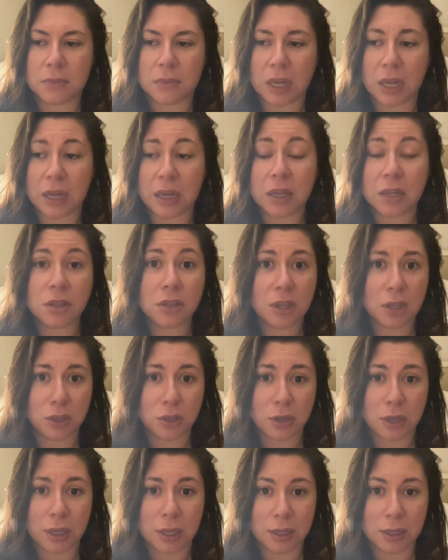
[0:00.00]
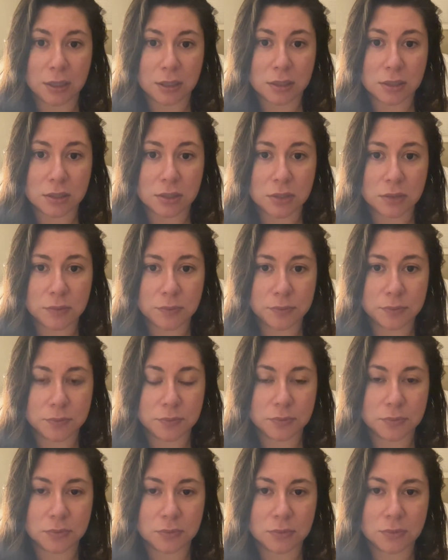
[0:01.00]
on the other hand,
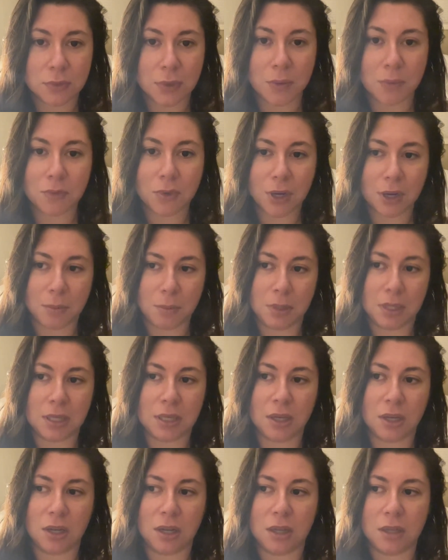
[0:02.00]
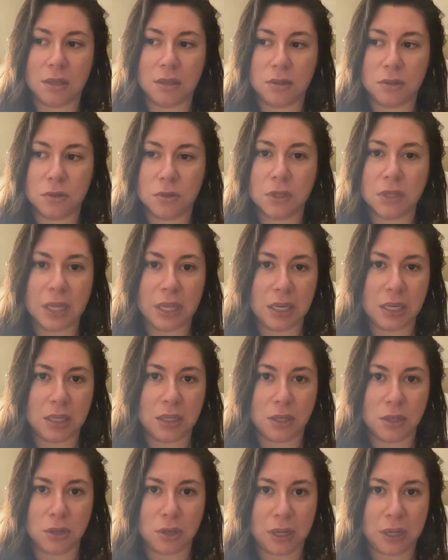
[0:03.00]
am very big on creating
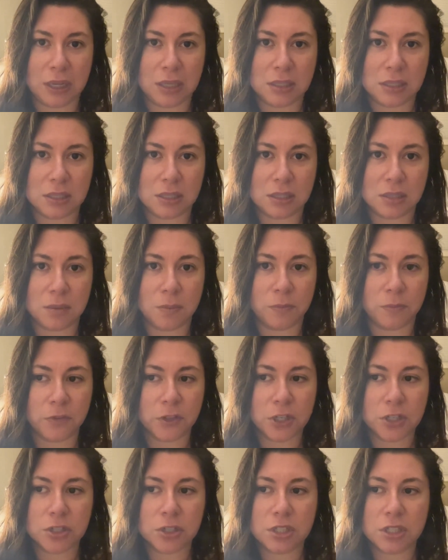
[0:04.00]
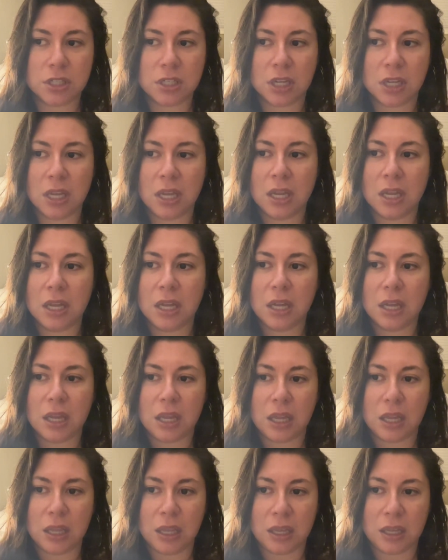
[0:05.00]
an underlying system first
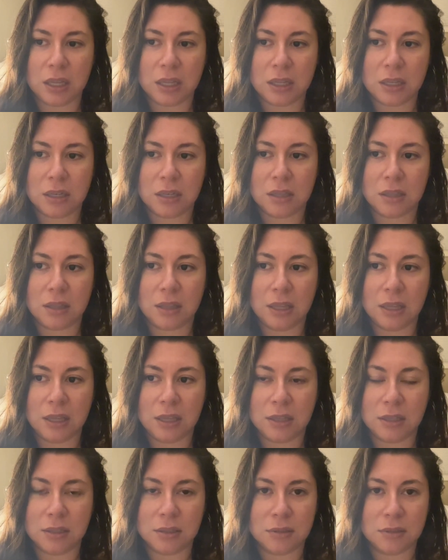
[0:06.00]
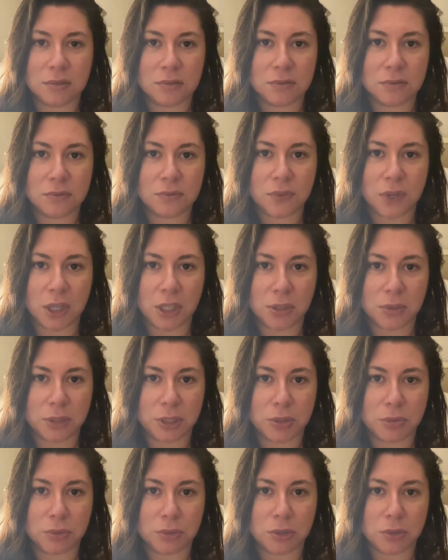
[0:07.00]
and then
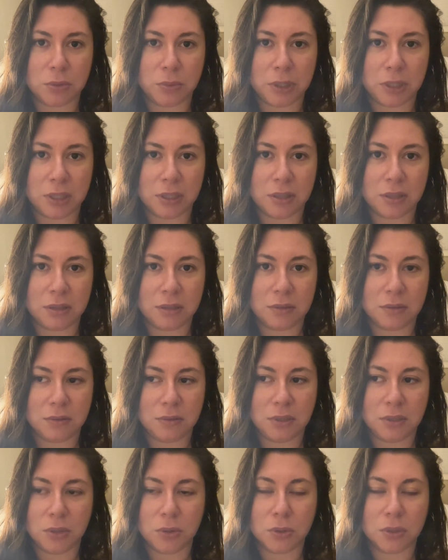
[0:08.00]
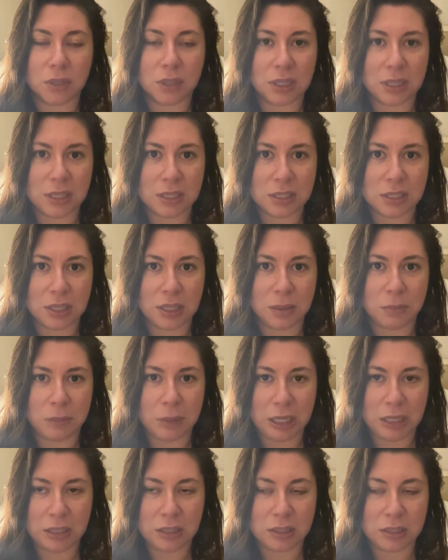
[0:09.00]
following through with, organizing and
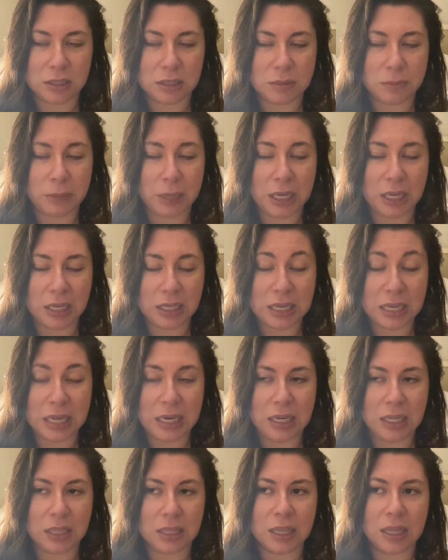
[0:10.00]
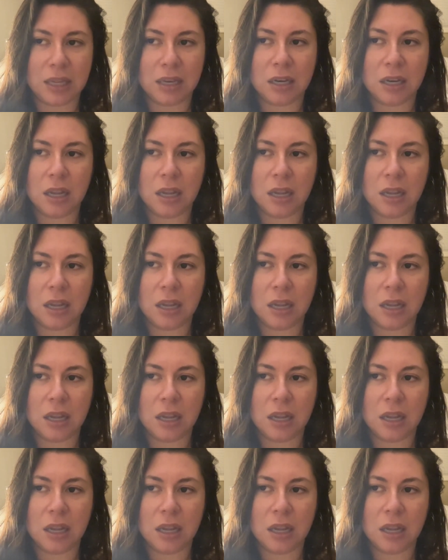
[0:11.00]
maintaining that.